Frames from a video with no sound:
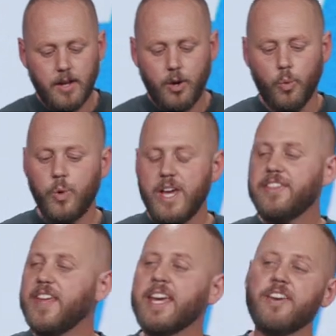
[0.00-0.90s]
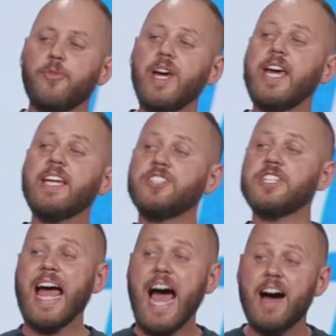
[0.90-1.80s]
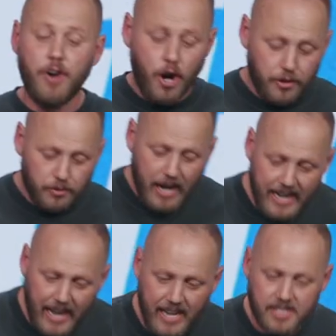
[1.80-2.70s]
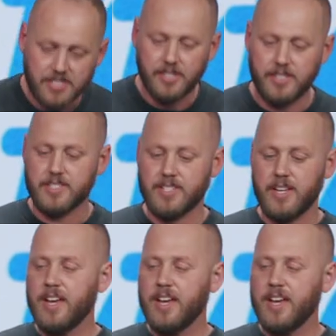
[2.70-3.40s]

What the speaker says: We think if we can just have all the right answers,